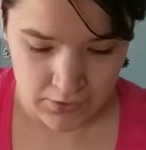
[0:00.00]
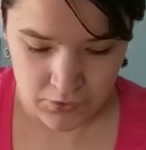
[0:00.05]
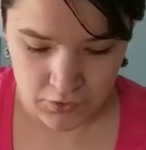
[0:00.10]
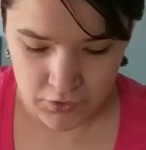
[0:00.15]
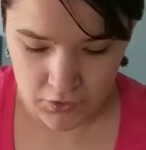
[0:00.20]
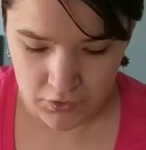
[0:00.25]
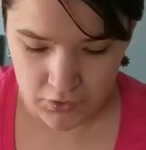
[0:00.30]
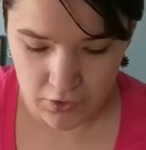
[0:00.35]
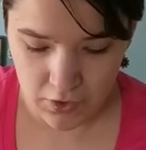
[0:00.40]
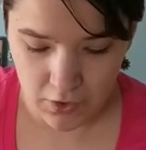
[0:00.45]

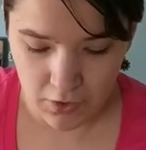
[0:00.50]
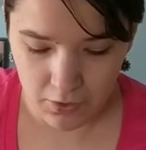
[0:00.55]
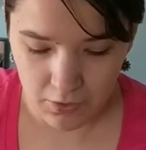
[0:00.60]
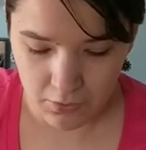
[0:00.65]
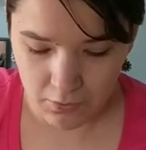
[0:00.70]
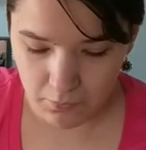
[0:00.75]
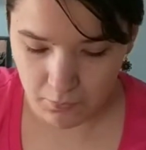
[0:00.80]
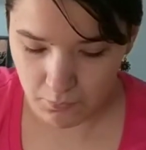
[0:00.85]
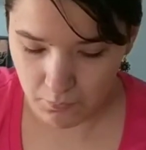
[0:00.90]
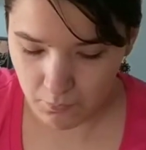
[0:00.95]

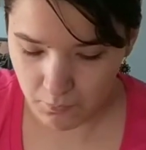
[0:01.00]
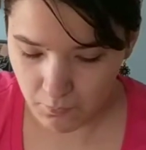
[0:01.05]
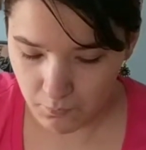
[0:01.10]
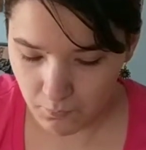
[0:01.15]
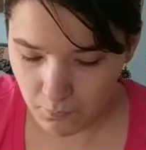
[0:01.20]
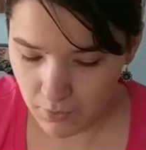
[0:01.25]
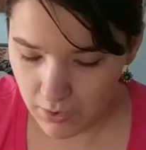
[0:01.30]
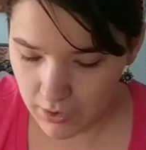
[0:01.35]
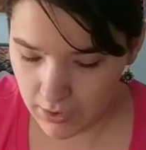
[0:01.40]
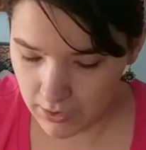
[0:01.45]
So,
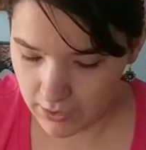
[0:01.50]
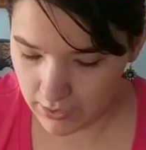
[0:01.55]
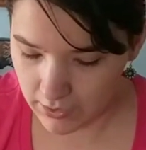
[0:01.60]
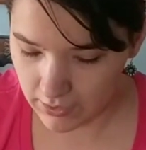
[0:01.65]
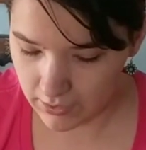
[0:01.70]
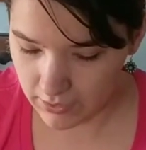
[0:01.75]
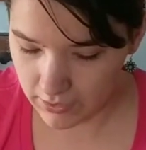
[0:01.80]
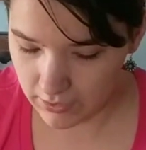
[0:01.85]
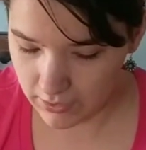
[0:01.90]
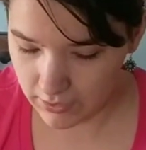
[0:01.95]
uh,
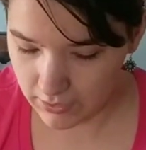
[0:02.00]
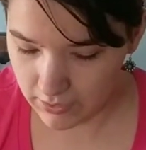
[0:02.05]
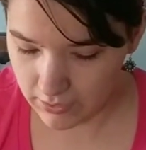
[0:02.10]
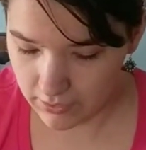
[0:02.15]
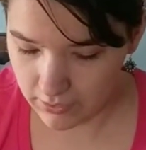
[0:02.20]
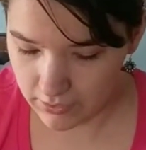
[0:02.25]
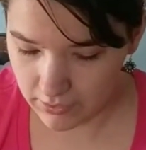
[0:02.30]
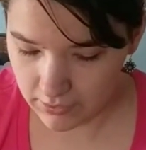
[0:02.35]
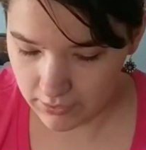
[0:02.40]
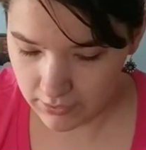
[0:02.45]
Maybe you
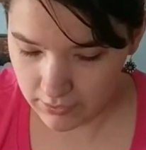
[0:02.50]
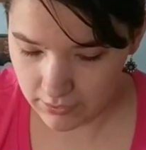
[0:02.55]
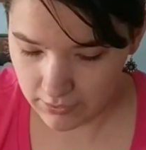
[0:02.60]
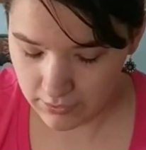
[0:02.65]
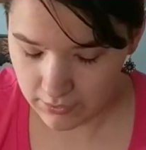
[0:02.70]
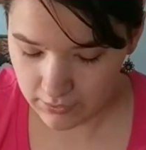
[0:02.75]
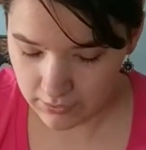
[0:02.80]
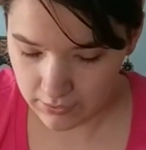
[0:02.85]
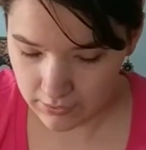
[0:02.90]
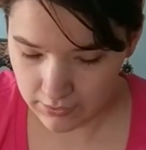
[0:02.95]
could do like you
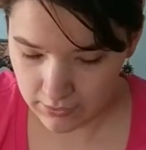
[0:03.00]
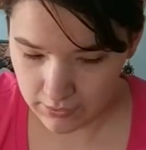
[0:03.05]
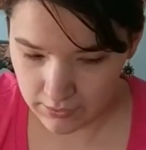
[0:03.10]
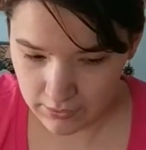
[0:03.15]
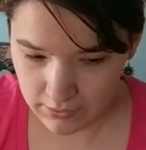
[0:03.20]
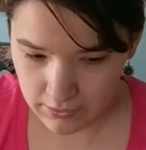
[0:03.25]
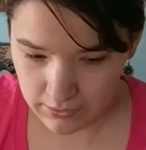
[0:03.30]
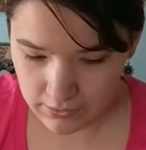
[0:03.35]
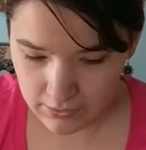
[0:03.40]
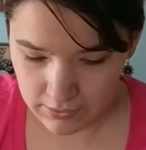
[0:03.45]
did with that
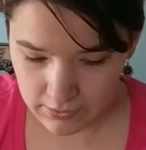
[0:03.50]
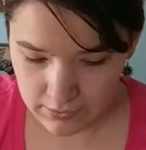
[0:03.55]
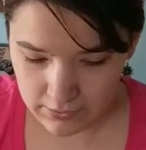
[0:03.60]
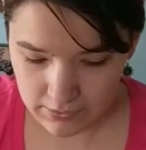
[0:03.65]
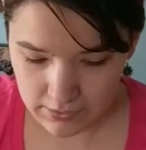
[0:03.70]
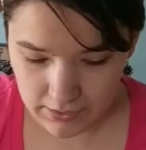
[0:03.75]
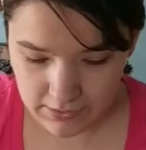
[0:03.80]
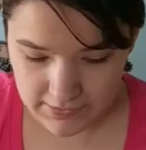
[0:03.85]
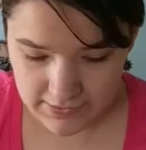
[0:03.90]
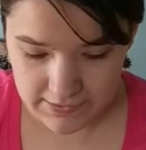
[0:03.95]
one with the...
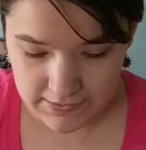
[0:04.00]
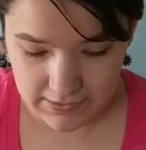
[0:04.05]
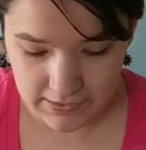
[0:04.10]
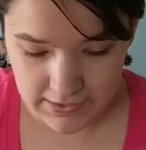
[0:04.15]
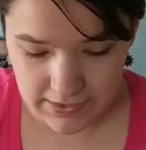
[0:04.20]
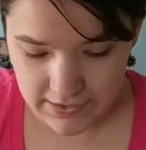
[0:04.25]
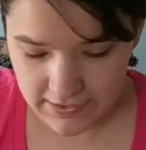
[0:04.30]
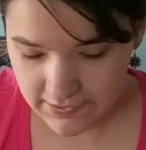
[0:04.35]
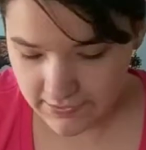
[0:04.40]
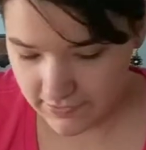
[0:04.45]
A
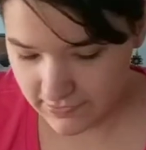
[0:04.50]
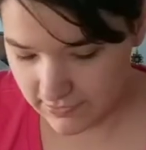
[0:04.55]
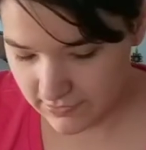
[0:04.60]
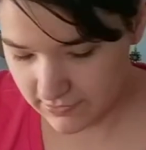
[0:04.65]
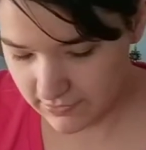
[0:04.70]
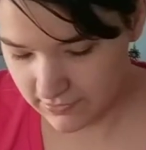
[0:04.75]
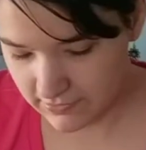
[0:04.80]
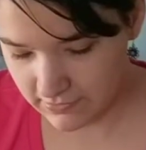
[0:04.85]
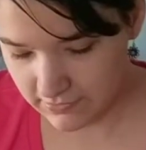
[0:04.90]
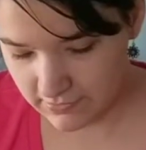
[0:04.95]
slice?
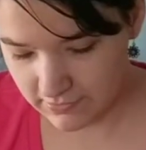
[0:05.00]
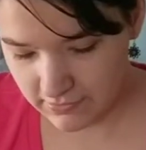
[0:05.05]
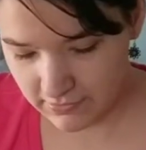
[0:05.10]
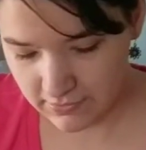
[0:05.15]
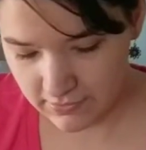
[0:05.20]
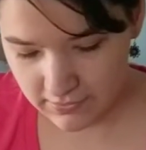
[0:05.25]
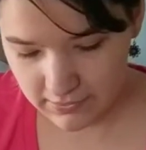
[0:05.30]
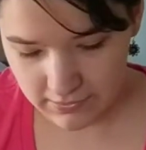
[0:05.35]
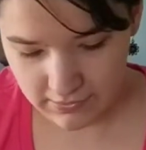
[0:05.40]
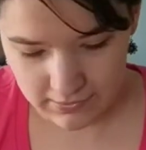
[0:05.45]
Yeah.
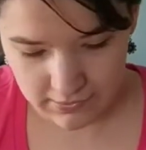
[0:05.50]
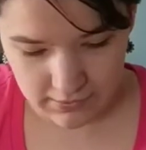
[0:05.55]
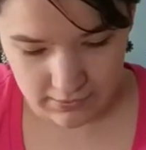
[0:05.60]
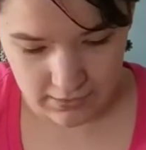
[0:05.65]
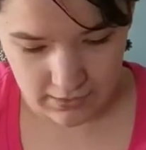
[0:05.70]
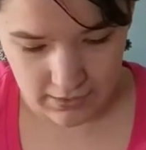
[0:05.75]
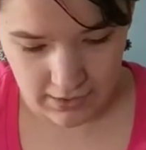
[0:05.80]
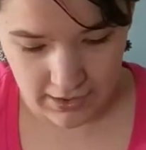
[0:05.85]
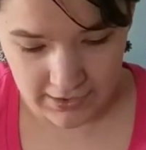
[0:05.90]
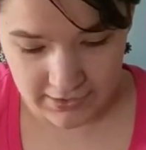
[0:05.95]

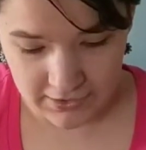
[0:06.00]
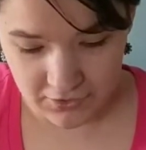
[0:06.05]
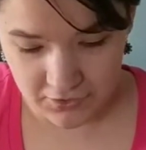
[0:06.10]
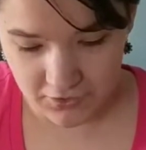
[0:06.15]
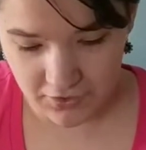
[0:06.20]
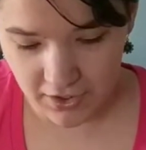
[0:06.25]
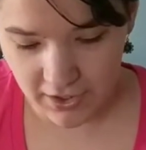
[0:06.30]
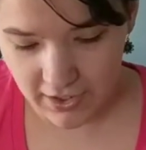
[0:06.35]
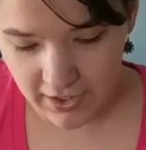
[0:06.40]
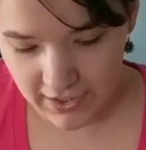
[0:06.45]
I can
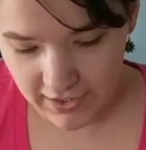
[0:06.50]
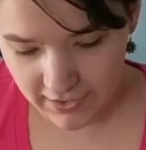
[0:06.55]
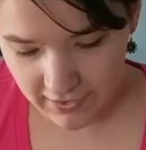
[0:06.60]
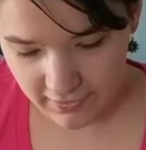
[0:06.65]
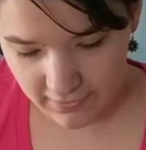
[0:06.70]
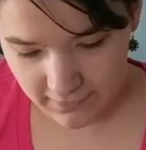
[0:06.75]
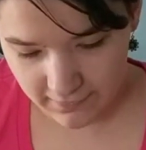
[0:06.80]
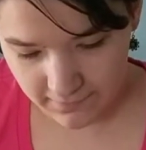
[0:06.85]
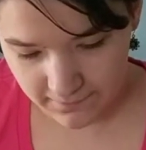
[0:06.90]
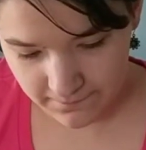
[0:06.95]
try.